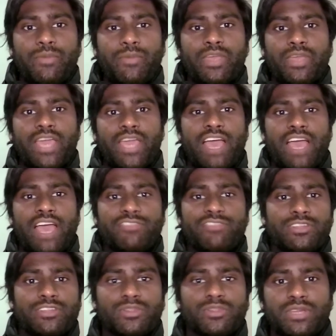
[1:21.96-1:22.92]
we're going to have
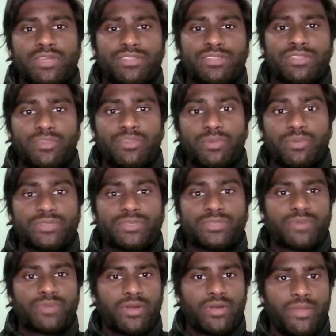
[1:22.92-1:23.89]
a look at the women's
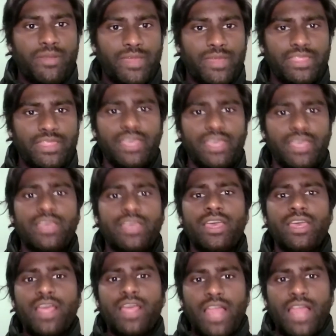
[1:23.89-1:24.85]
program out there.
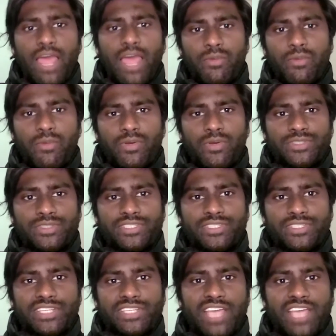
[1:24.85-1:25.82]
And we're also
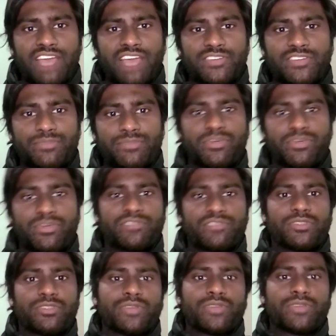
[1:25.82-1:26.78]
going to have a
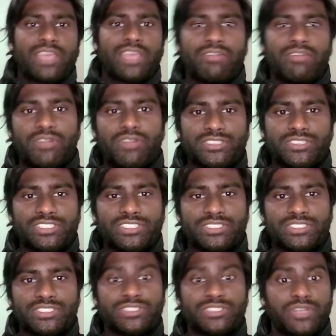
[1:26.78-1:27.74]
brief look at
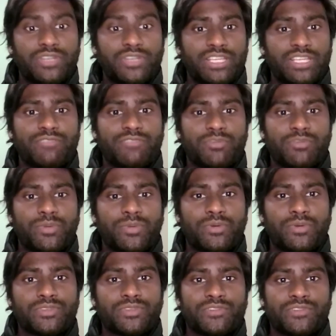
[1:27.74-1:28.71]
Roger's journey in
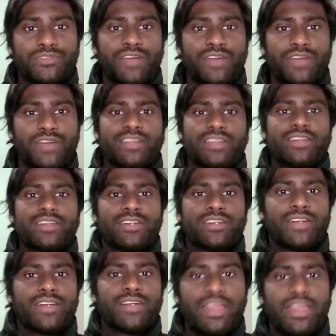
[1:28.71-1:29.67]
football so far.
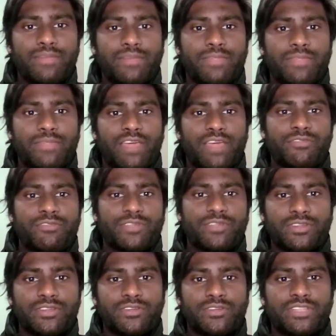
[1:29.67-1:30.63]
All right. Without
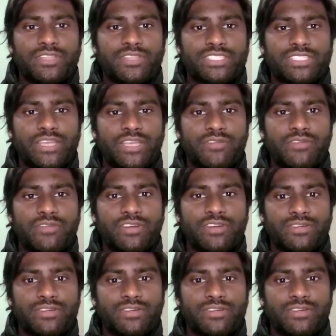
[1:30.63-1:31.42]
further ado, let's head over.